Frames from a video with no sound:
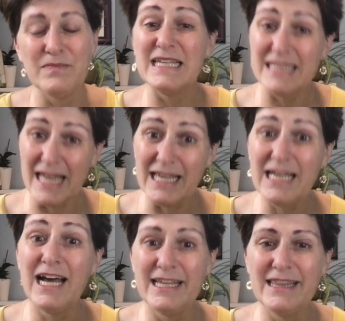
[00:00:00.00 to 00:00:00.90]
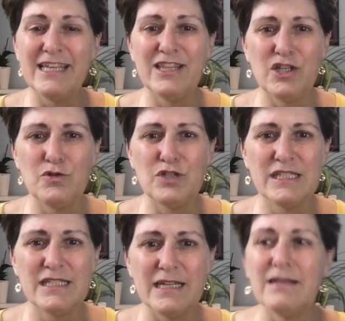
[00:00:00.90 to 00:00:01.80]
is that a kind thing that you just
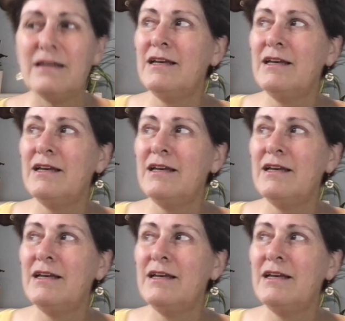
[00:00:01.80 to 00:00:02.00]
did?